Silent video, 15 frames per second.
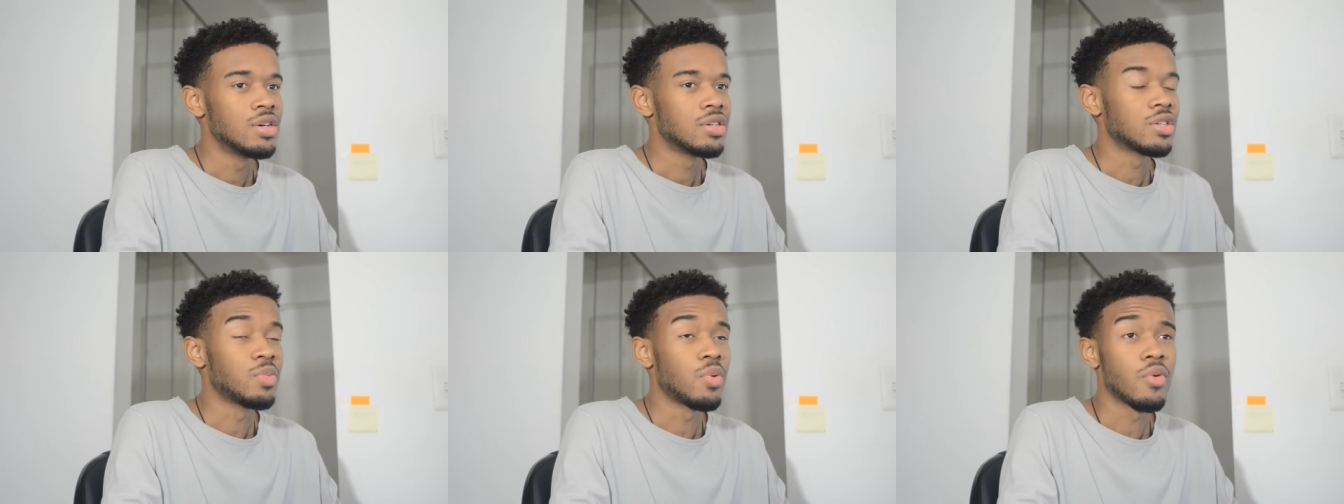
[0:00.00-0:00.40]

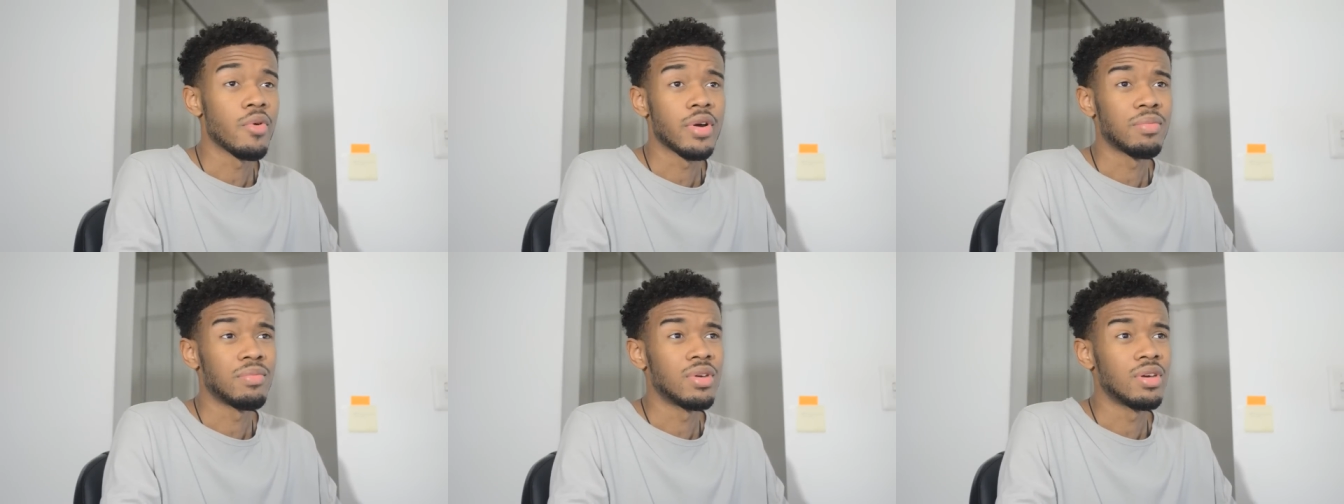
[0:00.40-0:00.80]

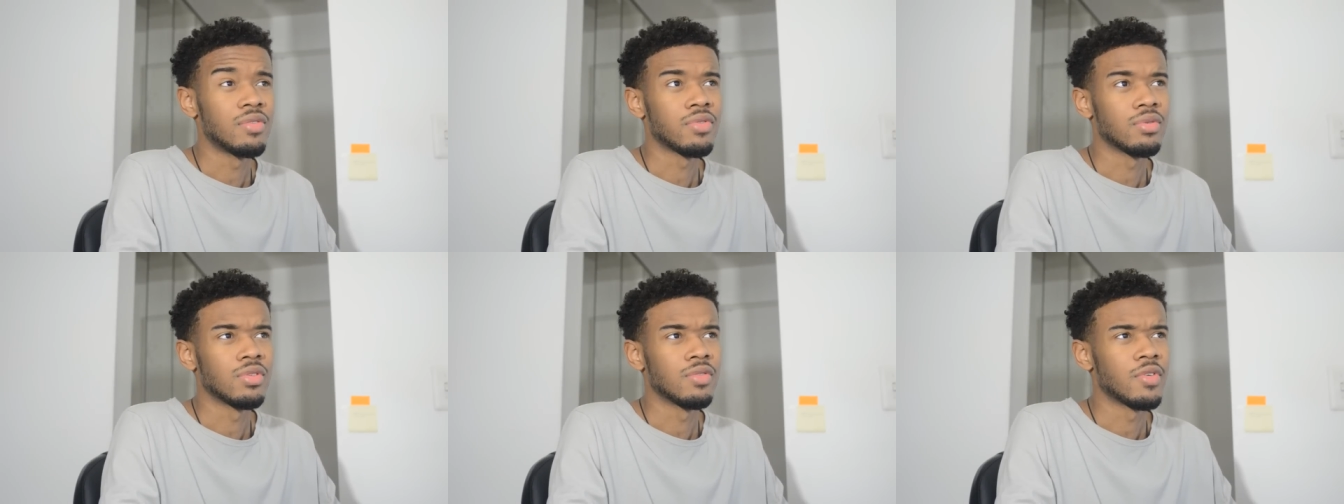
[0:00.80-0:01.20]
supporting me
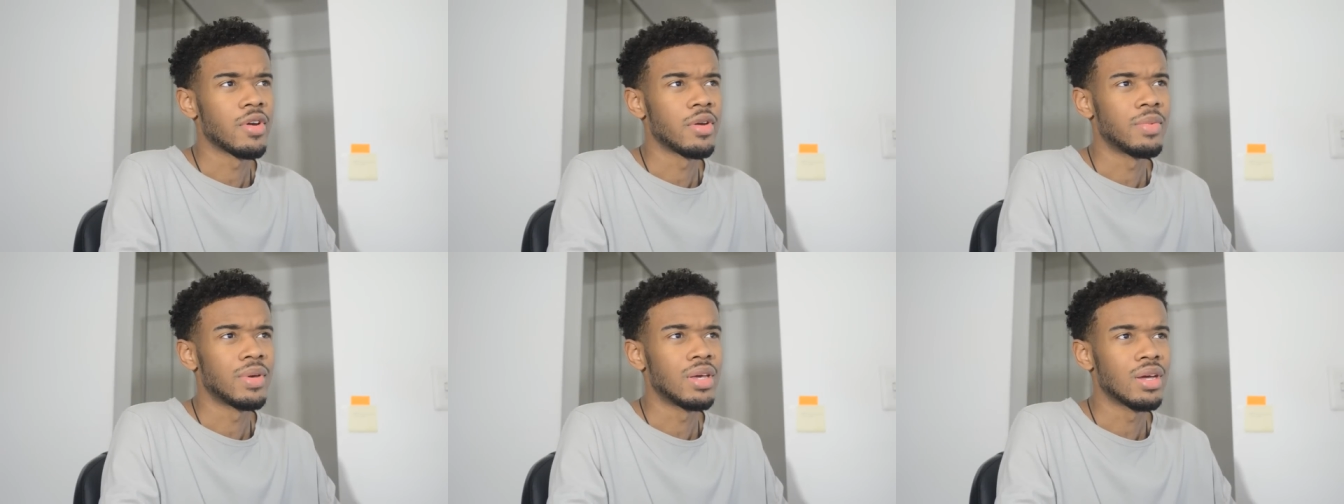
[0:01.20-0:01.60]
from the
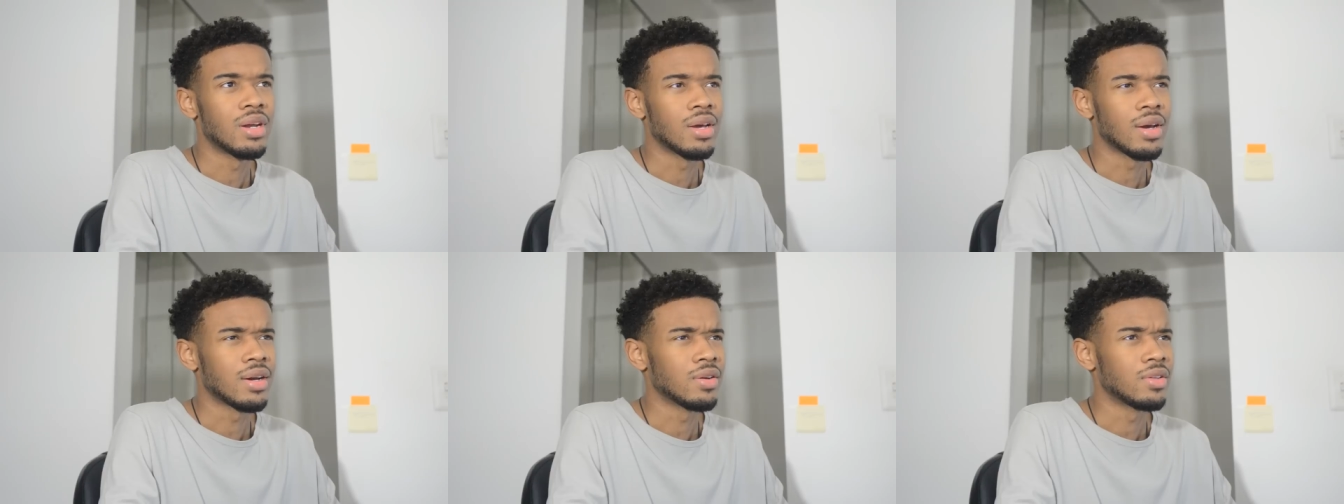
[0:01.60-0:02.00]
very
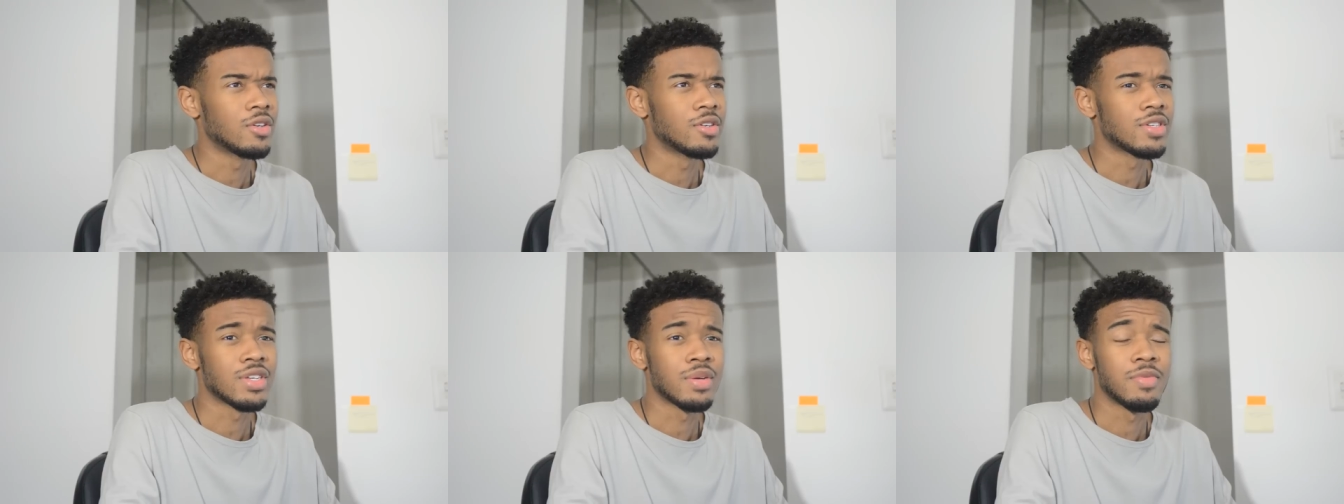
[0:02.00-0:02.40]
beginning. I know there
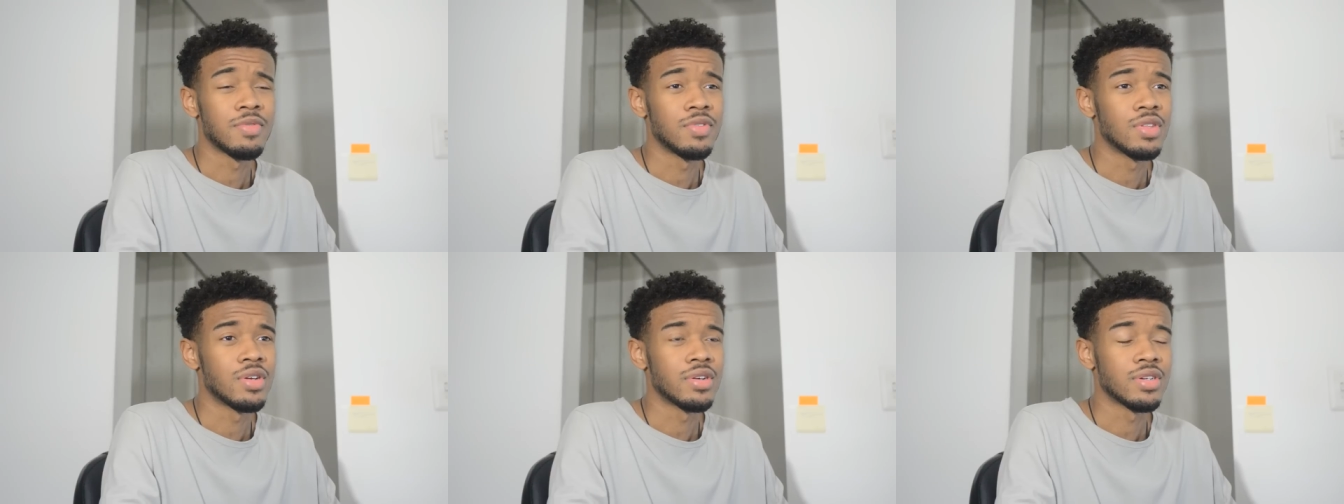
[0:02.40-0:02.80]
are some of
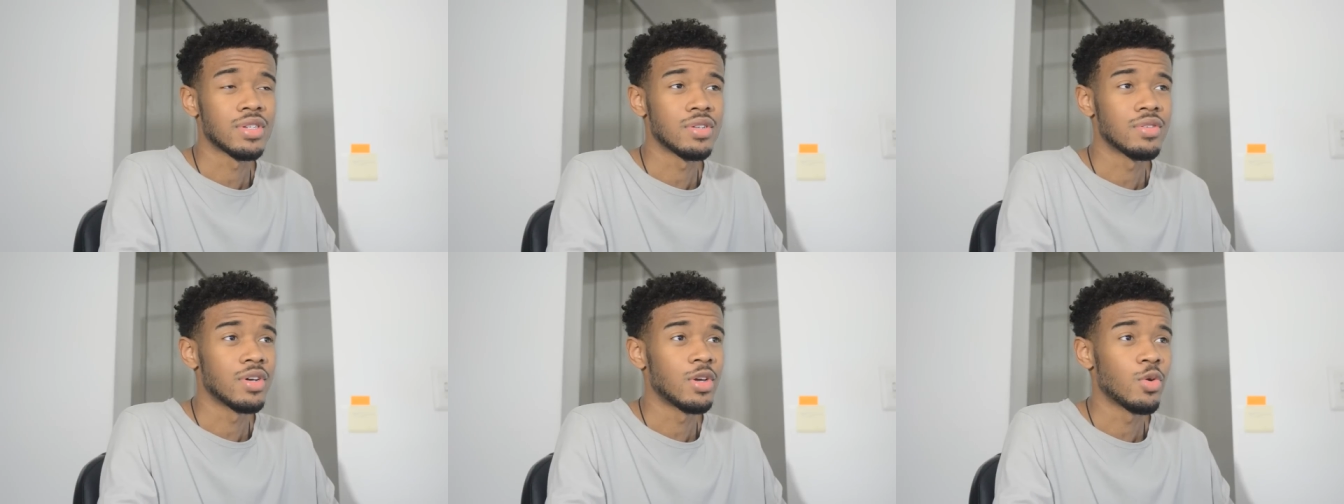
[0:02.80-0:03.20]
you that are
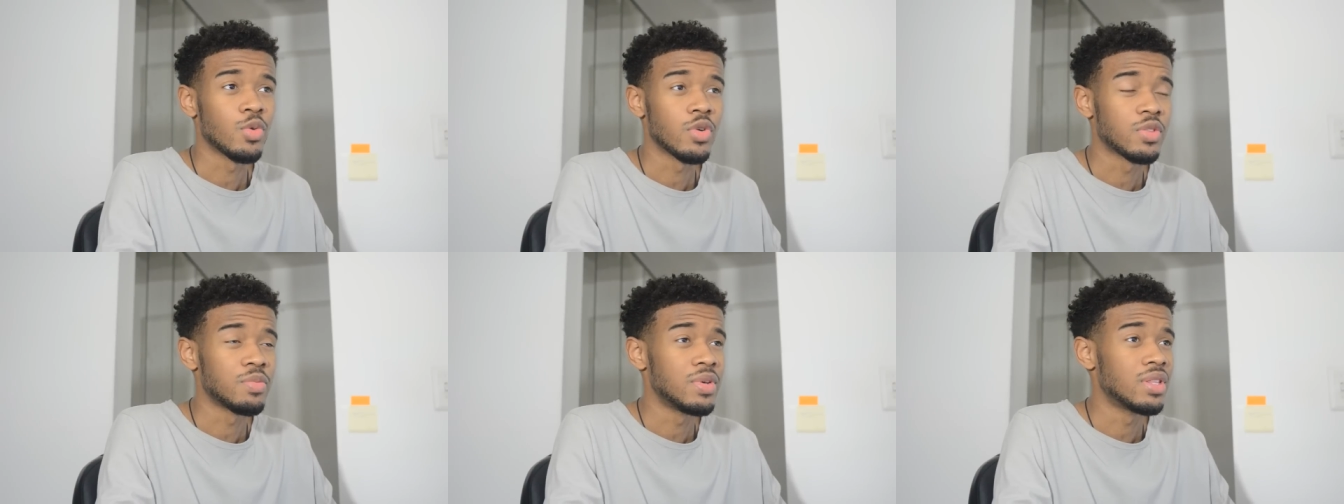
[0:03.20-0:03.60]
still here
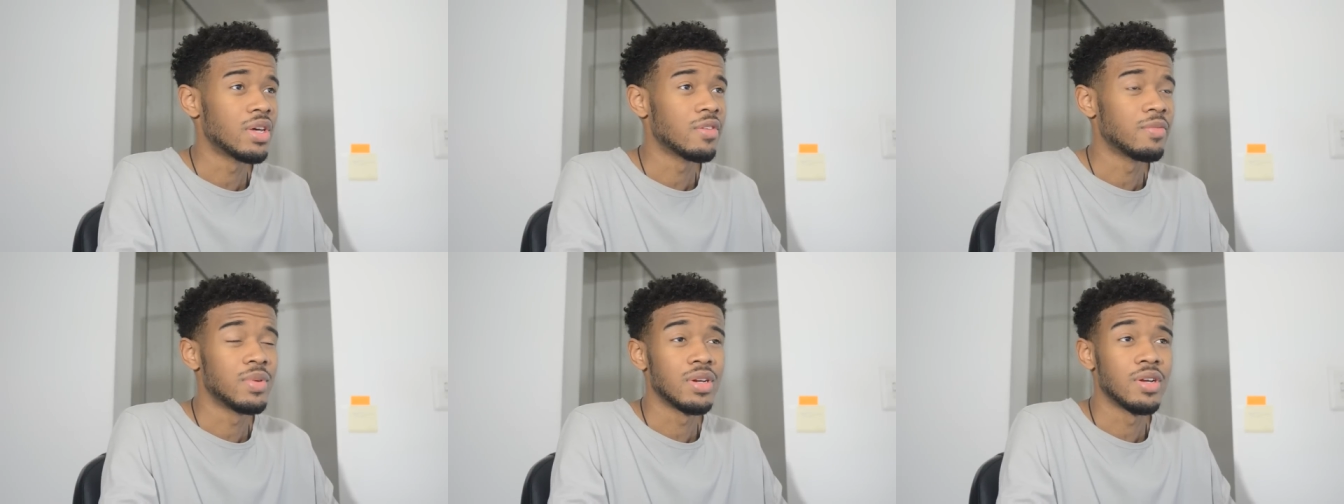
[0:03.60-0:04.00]
with me that
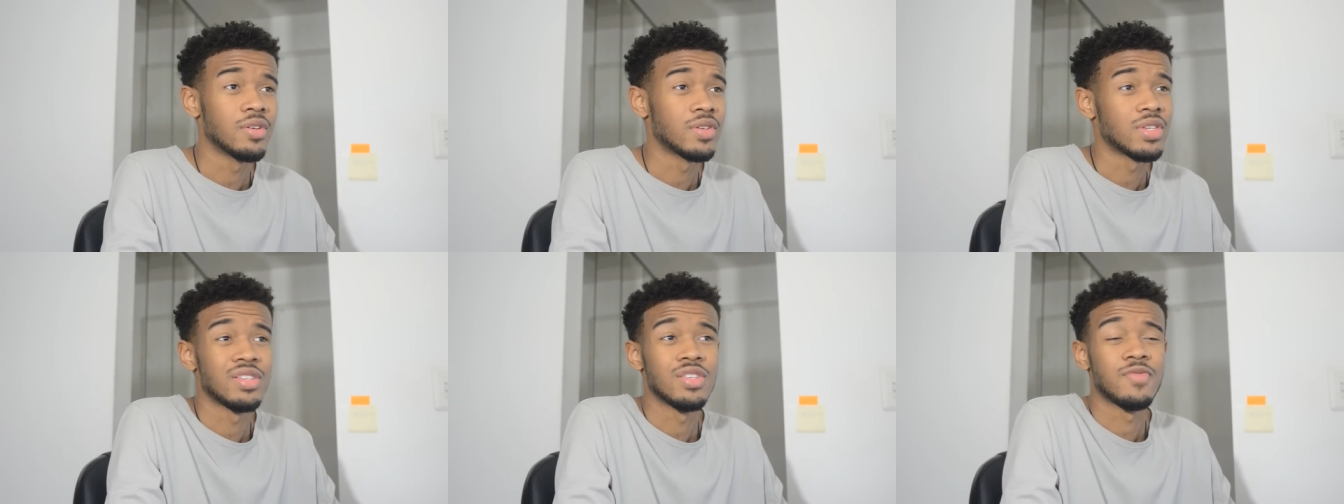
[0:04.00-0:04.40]
have been here
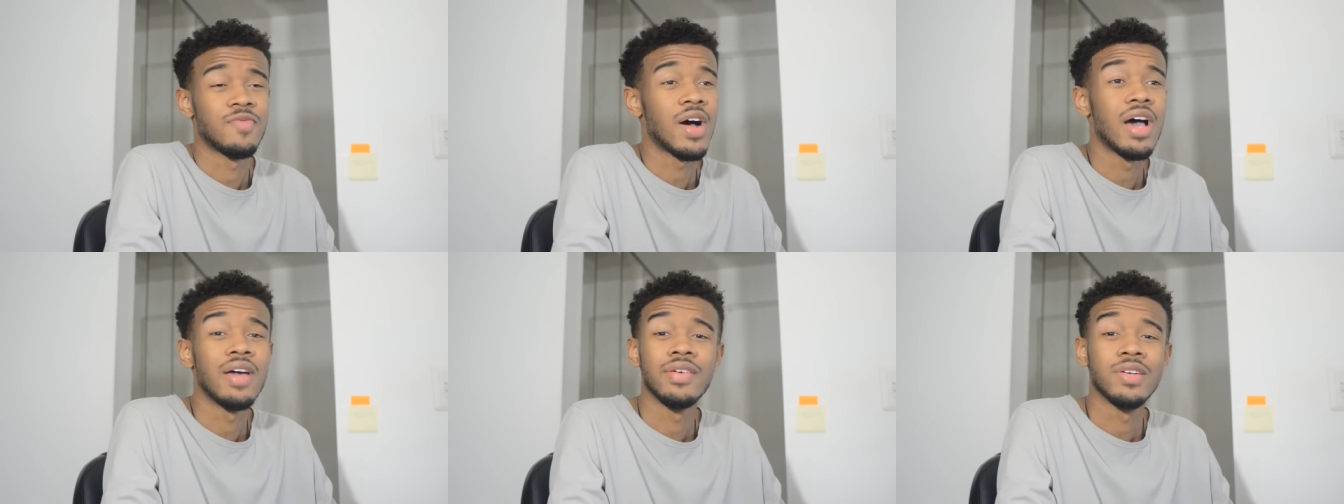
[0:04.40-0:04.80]
since
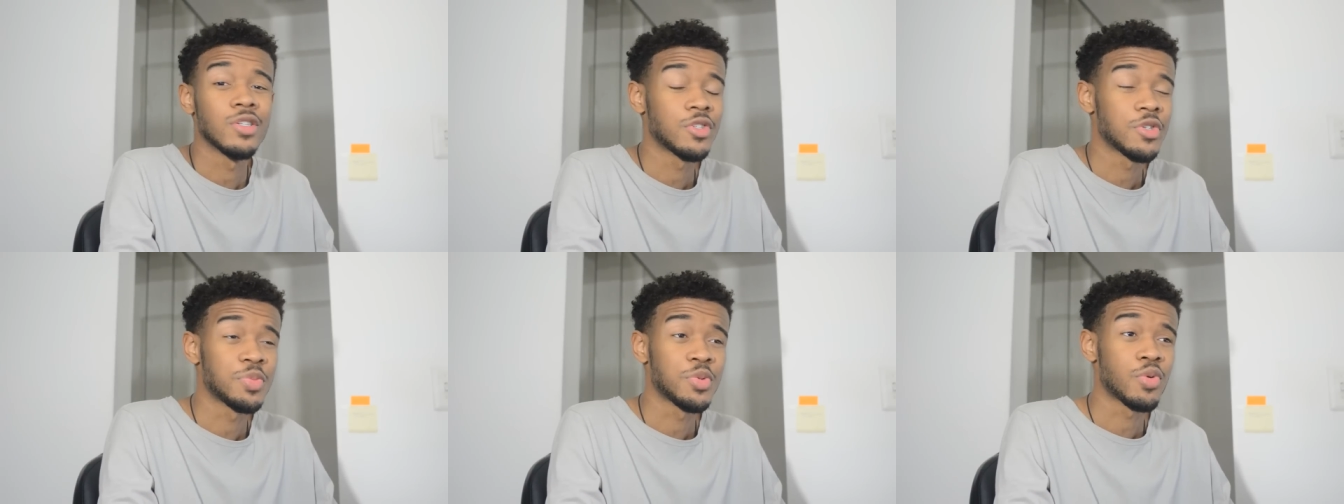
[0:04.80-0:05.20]

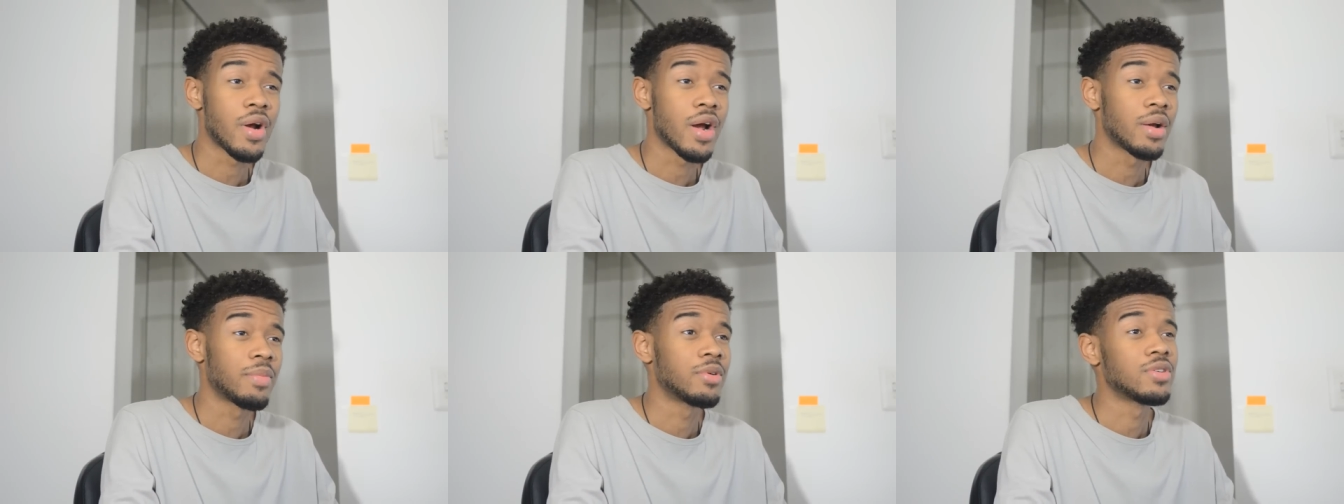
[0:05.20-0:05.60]
500
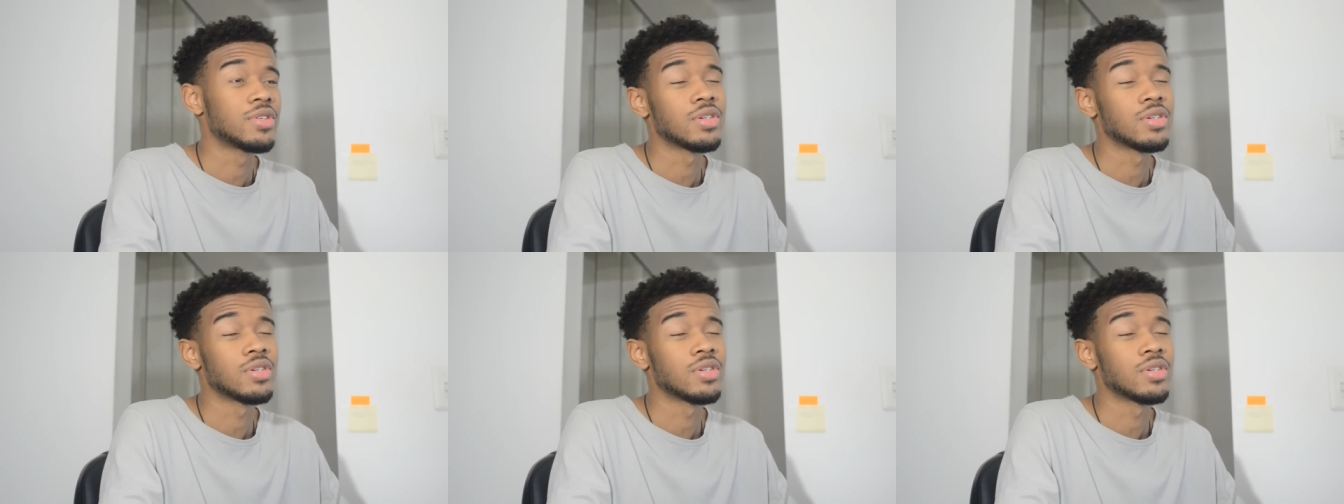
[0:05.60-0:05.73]
subscribers.